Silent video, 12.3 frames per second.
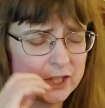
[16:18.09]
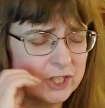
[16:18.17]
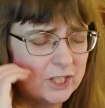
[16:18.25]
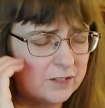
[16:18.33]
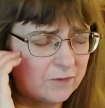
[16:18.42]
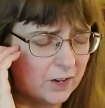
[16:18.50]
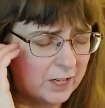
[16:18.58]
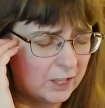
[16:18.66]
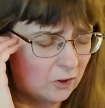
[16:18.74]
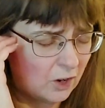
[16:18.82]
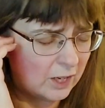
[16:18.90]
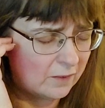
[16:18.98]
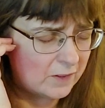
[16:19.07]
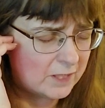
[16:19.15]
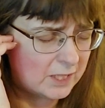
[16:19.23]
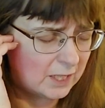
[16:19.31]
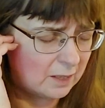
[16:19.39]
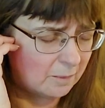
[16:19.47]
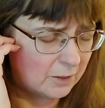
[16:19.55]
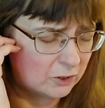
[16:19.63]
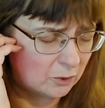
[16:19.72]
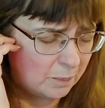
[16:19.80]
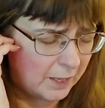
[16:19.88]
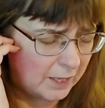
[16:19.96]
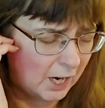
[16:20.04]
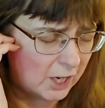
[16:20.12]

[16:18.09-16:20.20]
as she's fighting chronic fatigue and muscle pain.